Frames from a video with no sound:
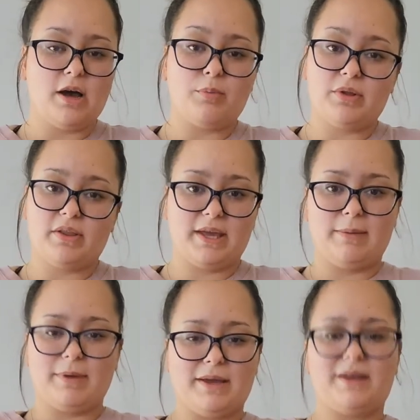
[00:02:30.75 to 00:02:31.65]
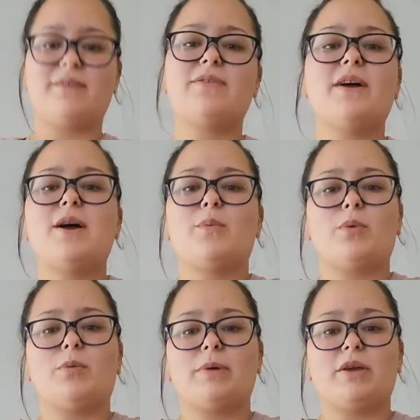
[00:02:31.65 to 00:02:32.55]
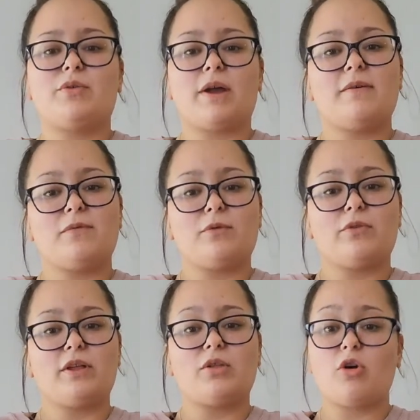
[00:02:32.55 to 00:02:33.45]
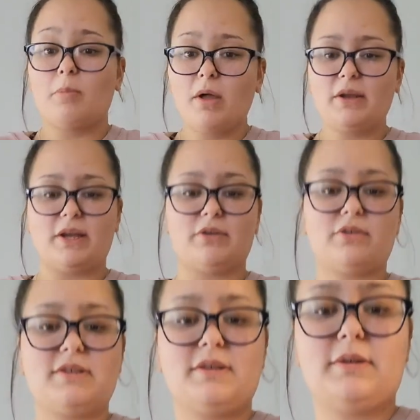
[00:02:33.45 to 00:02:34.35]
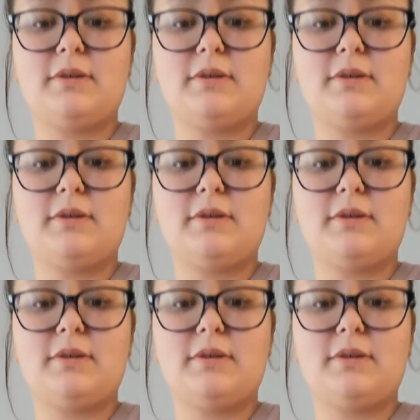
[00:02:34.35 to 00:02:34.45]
when they get big enough will be great for the local pollinators.